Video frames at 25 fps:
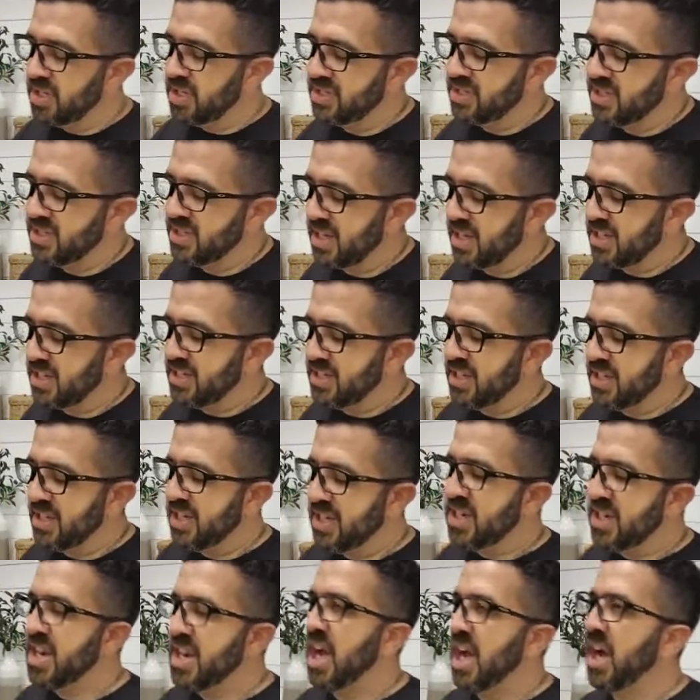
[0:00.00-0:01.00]
they did
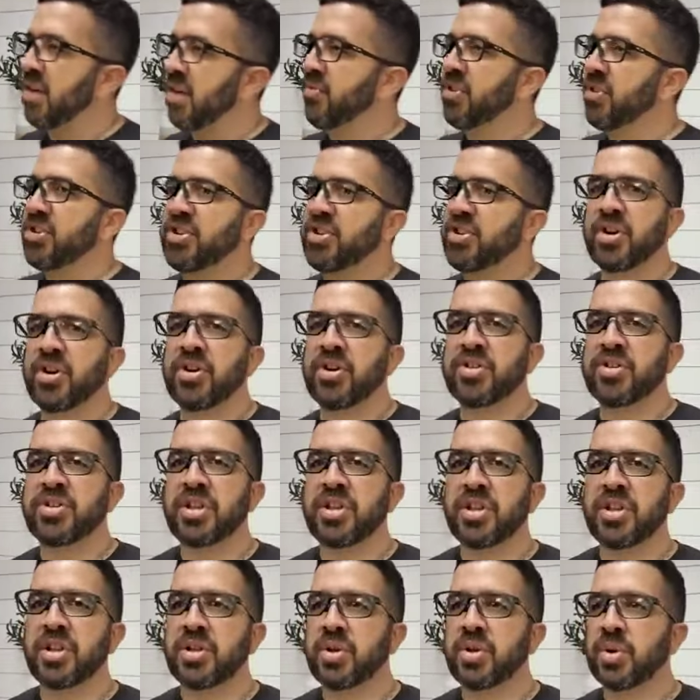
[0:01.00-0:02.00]
not return to the
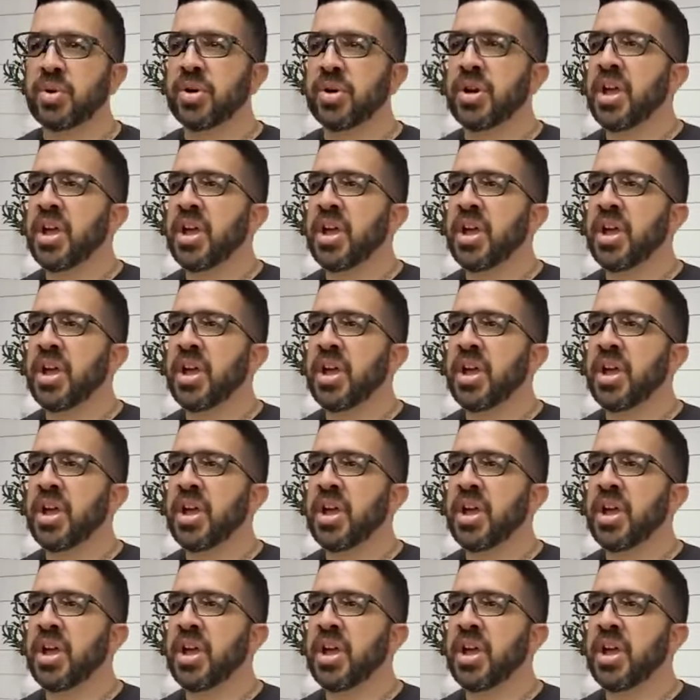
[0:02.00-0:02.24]
Lord.